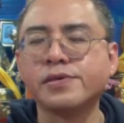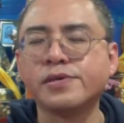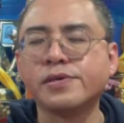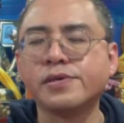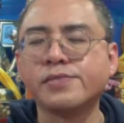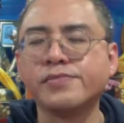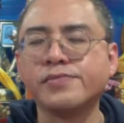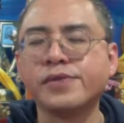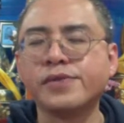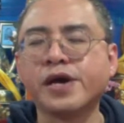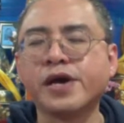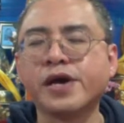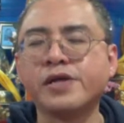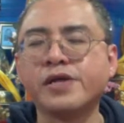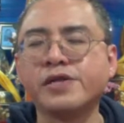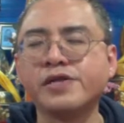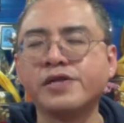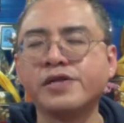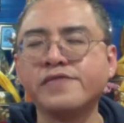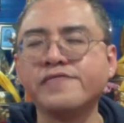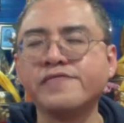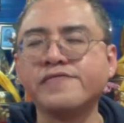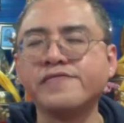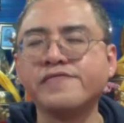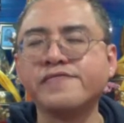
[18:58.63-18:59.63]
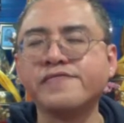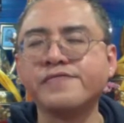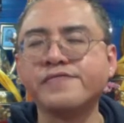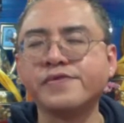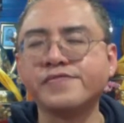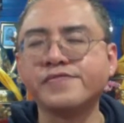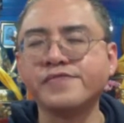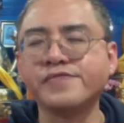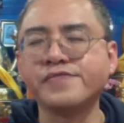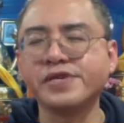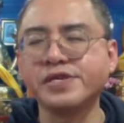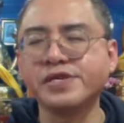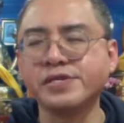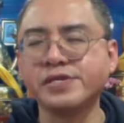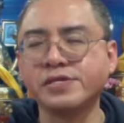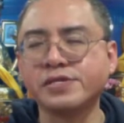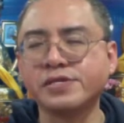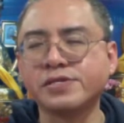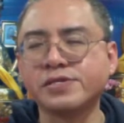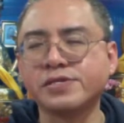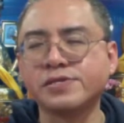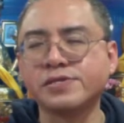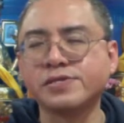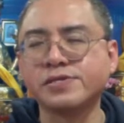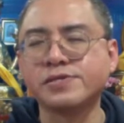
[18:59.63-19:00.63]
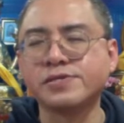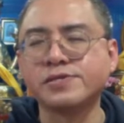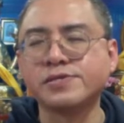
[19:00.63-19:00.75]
May I live with ease.